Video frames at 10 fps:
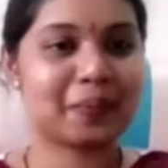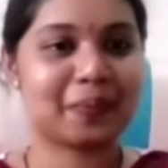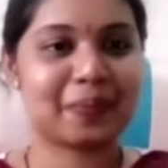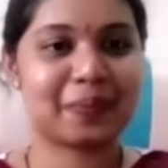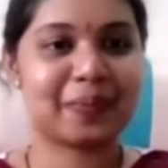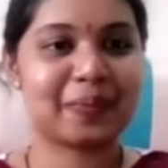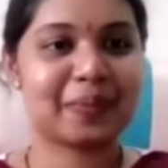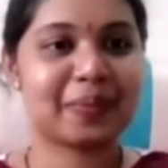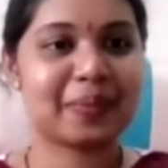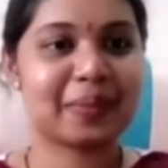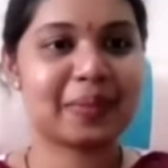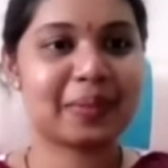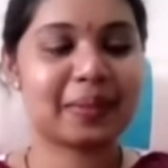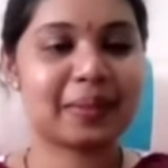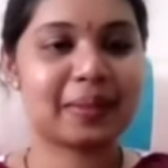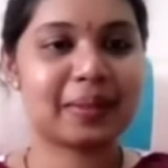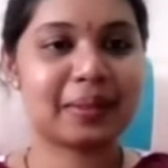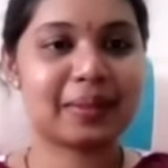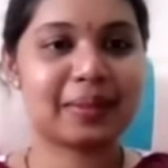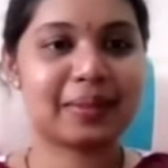
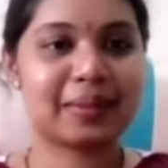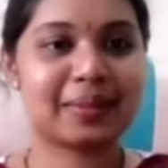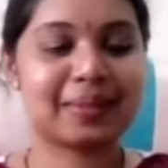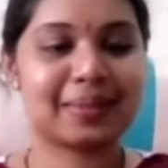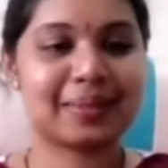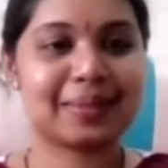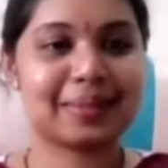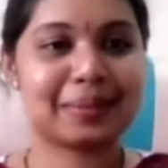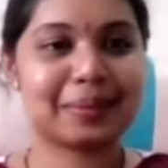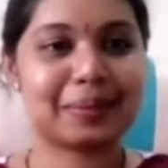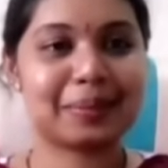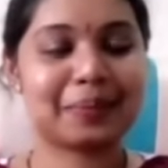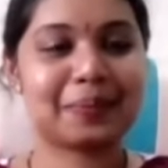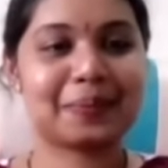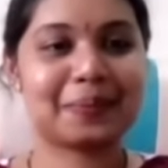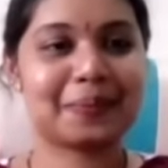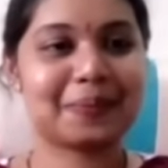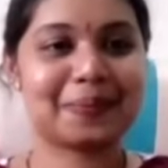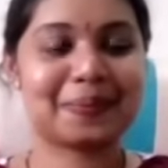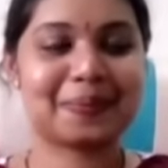
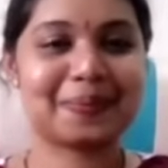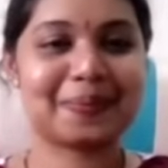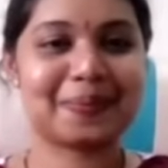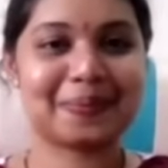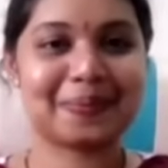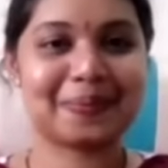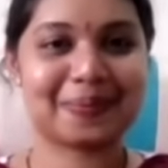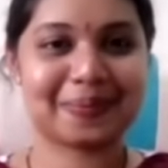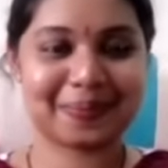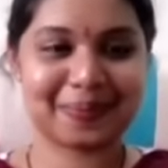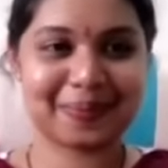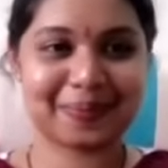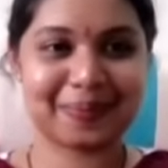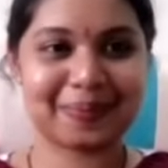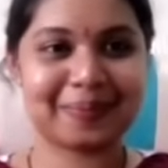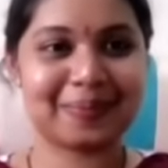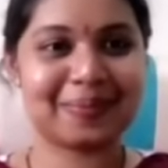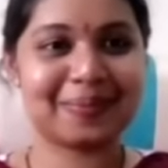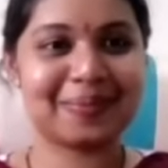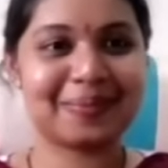
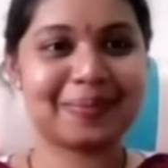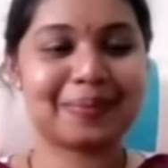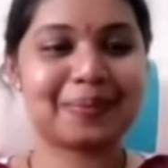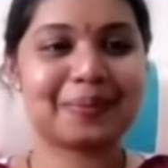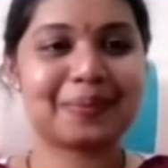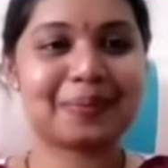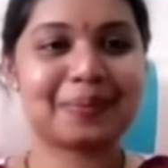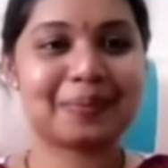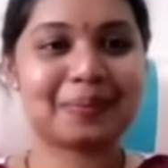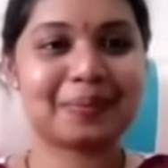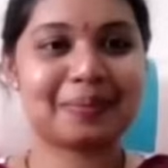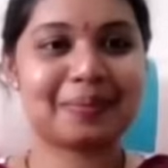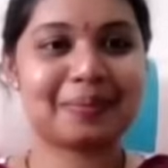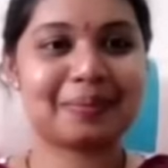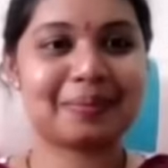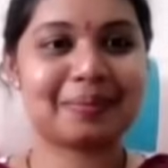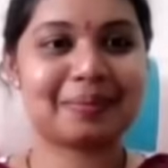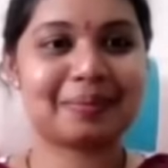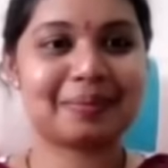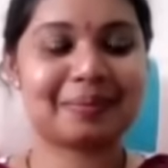(silent)